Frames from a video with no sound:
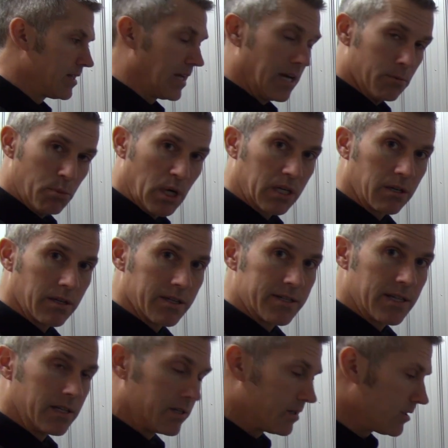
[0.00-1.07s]
Then I'll buckle the
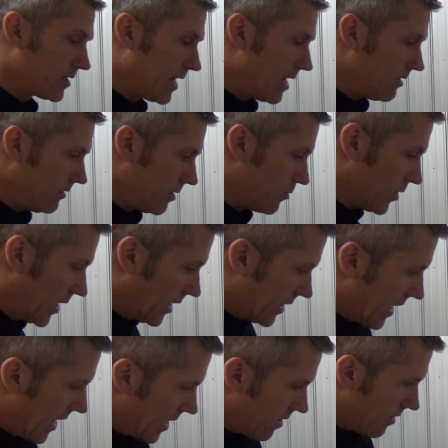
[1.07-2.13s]
cylinders down, and then we'll get
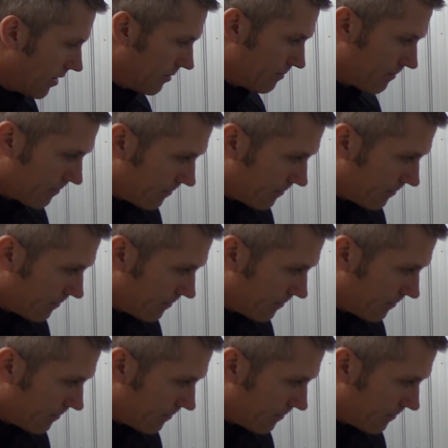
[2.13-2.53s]
the head on.